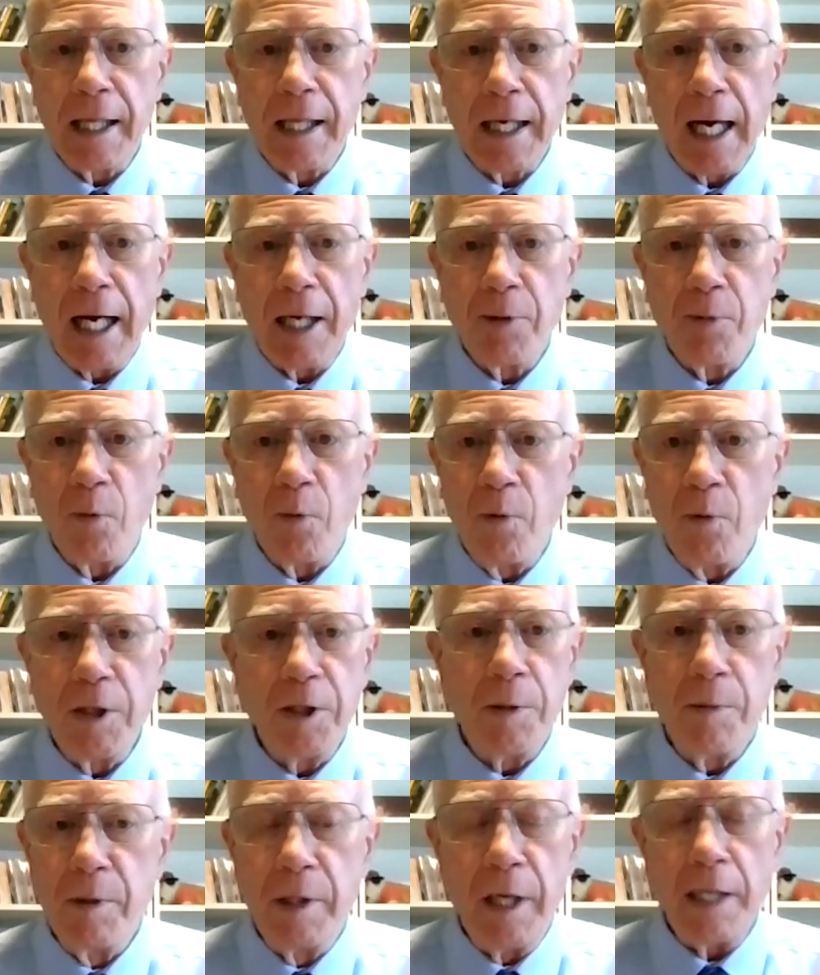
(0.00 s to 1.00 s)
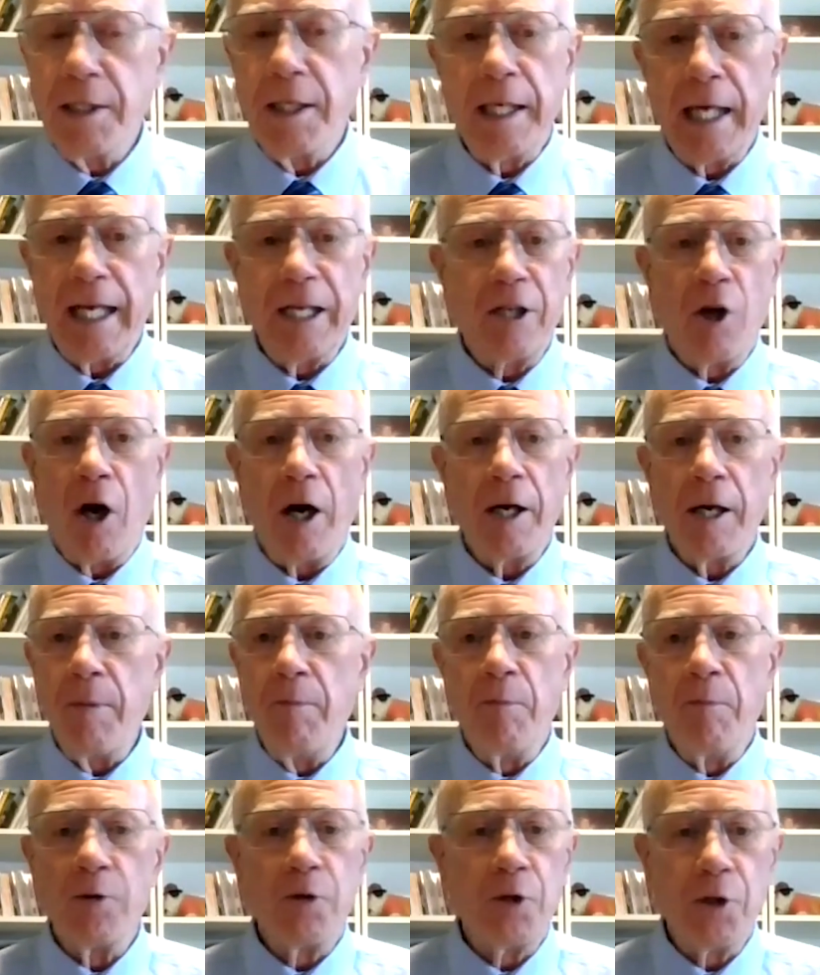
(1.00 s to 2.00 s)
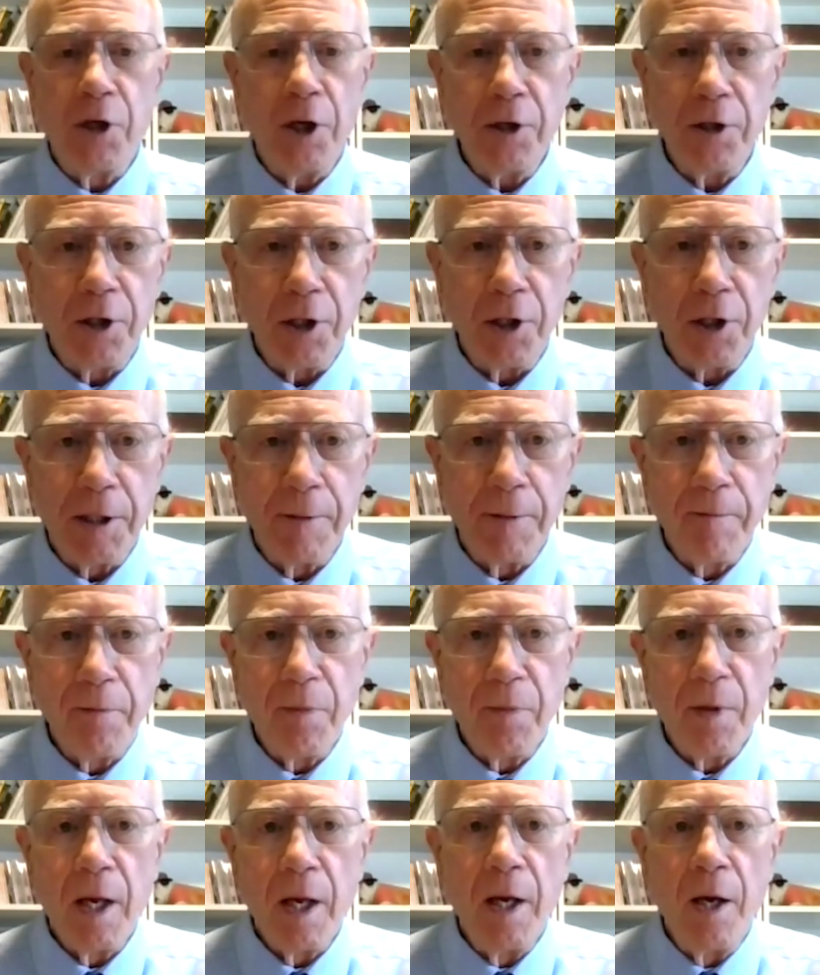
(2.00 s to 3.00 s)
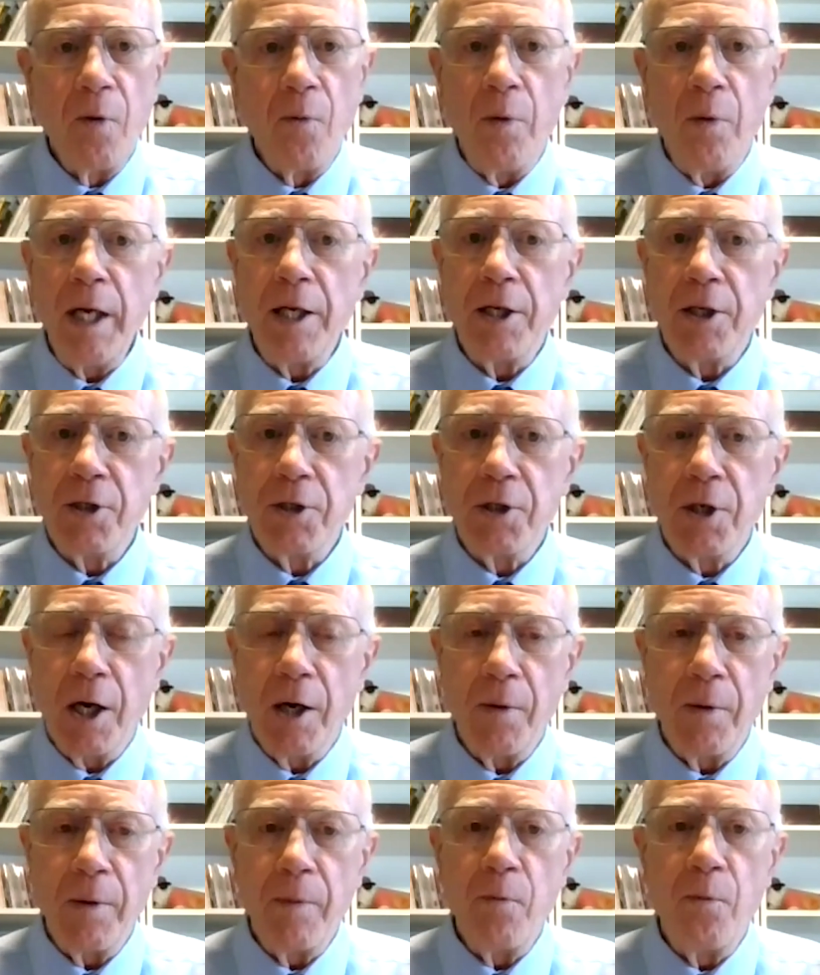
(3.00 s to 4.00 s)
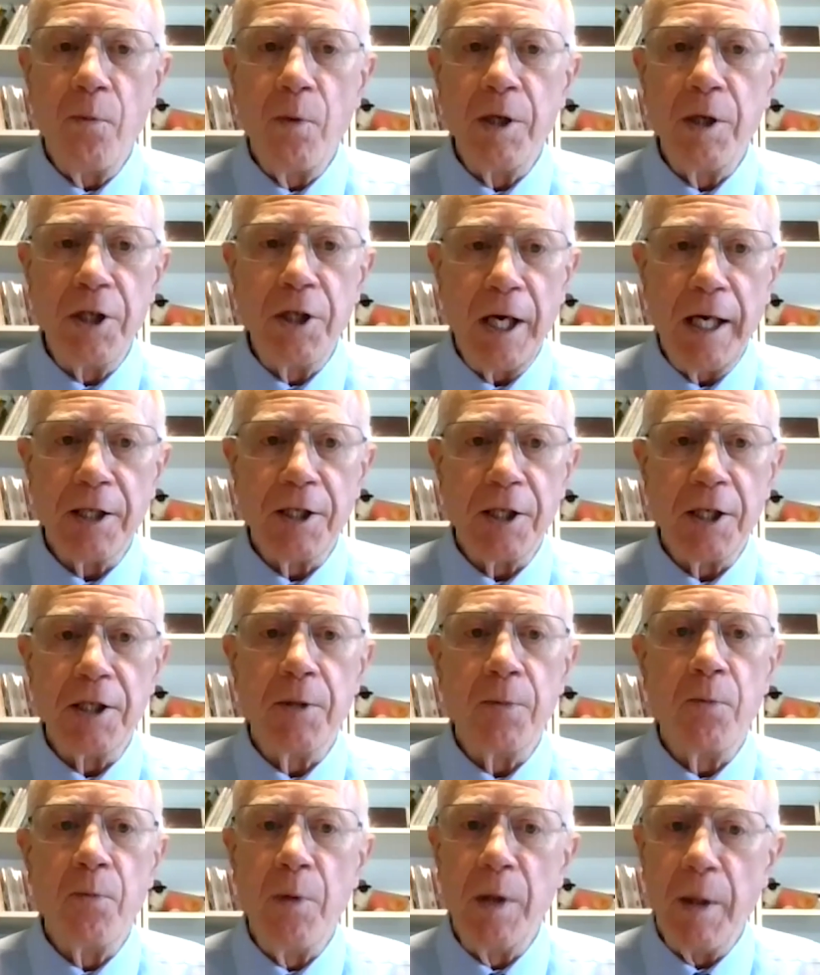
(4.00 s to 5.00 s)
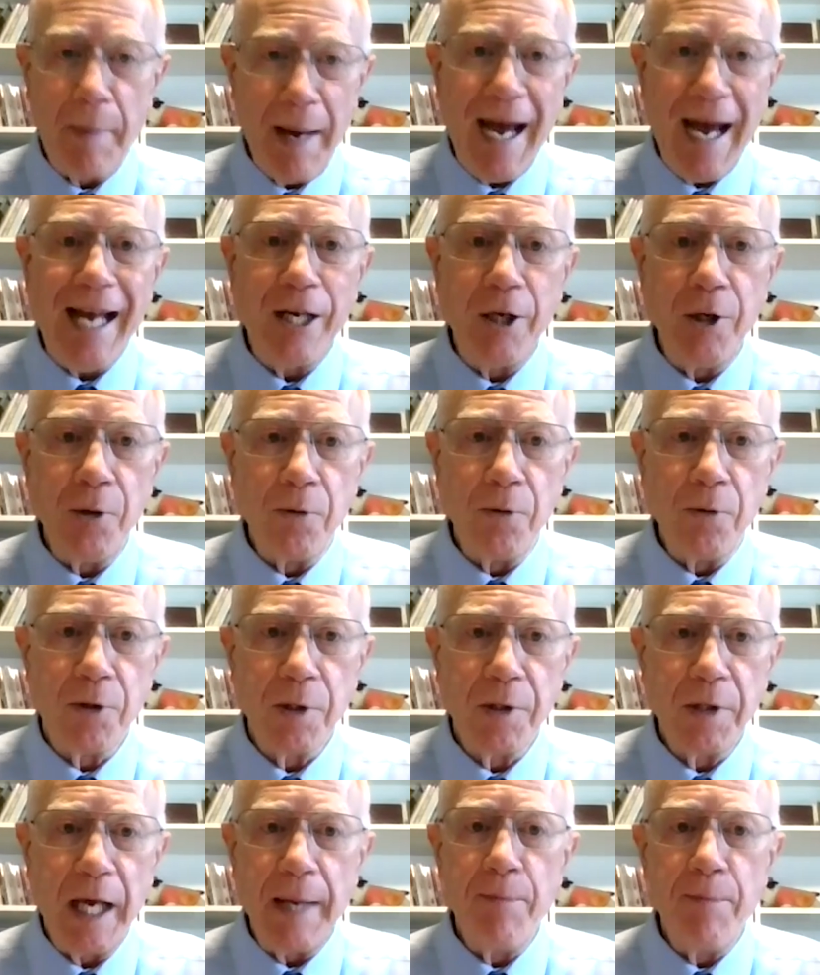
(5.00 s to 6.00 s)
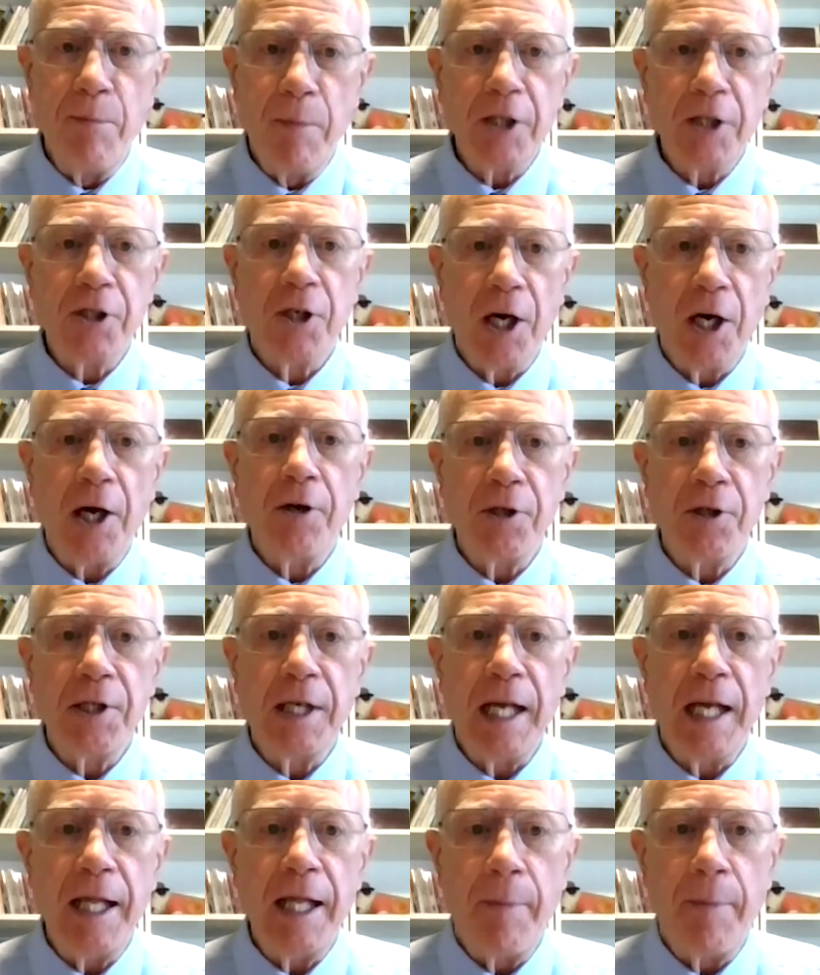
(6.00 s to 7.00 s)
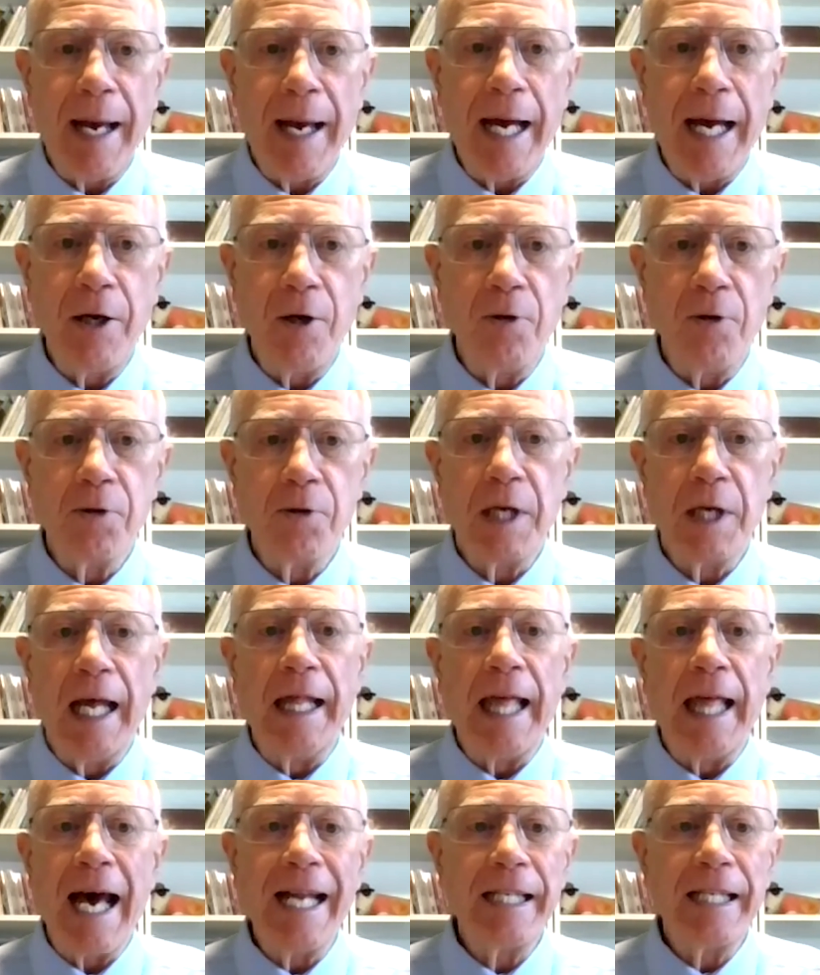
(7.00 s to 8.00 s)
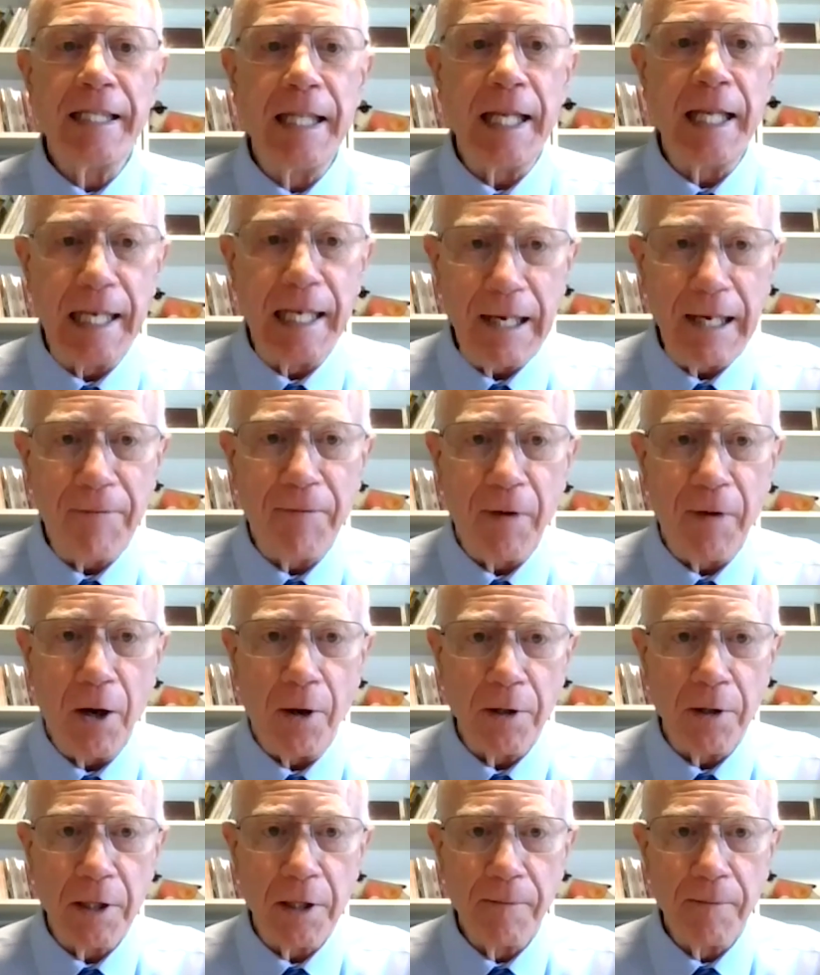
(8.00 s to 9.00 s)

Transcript: of the gospel, which doesn't get taught in most churches. We need to start with Genesis, the bad news. They must understand the bad news, and that is the default.